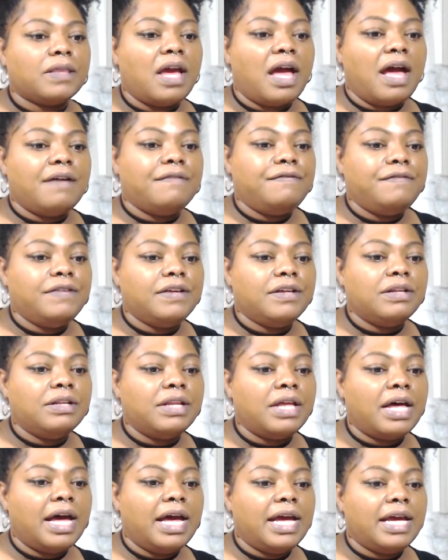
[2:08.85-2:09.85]
I feel
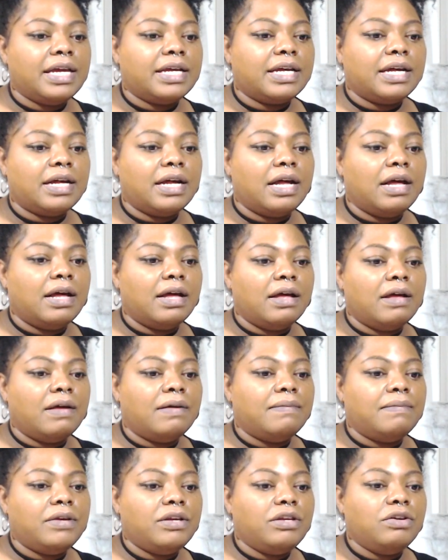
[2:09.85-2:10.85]
like
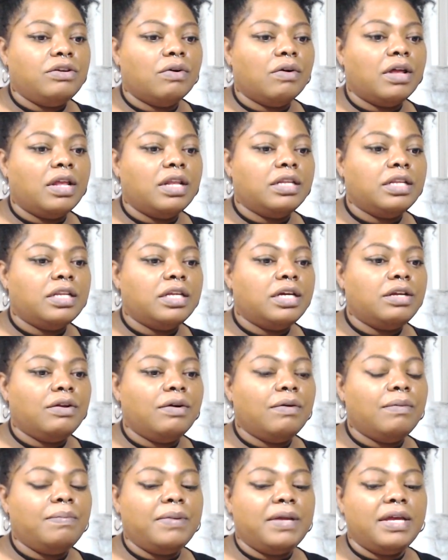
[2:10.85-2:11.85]
um, you're a
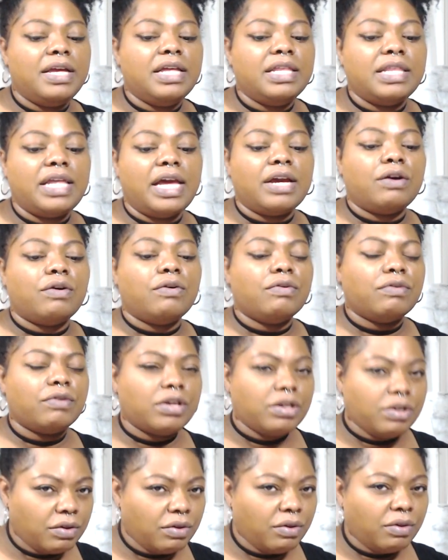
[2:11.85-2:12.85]
little bit like
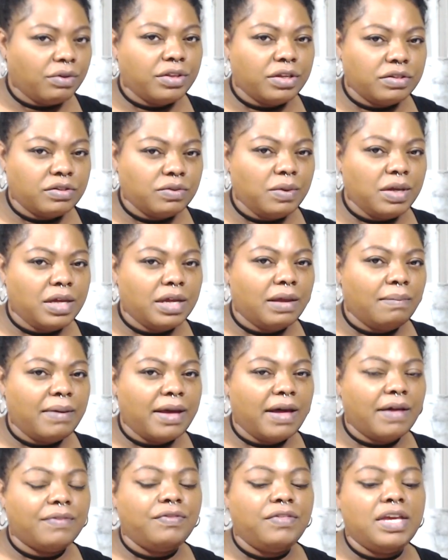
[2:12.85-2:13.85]
critical this week
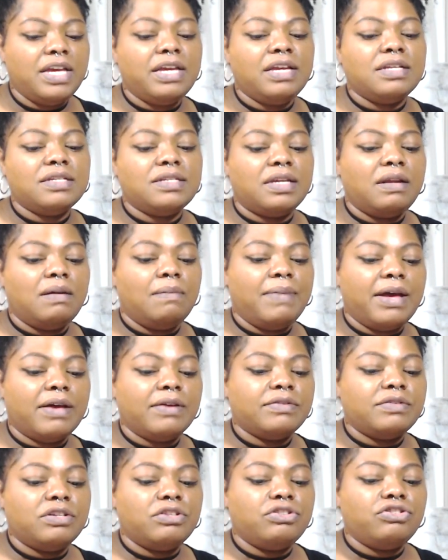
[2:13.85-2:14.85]
about things and
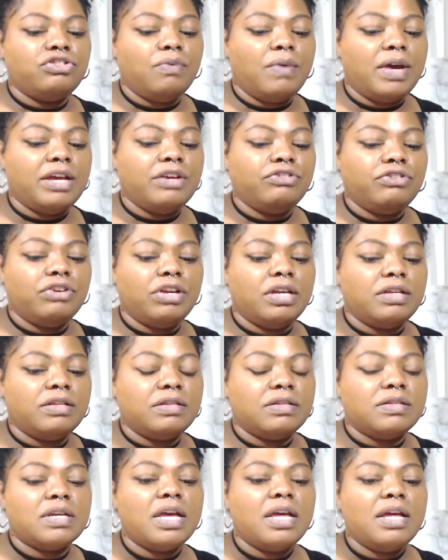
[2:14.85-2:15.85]
about situations.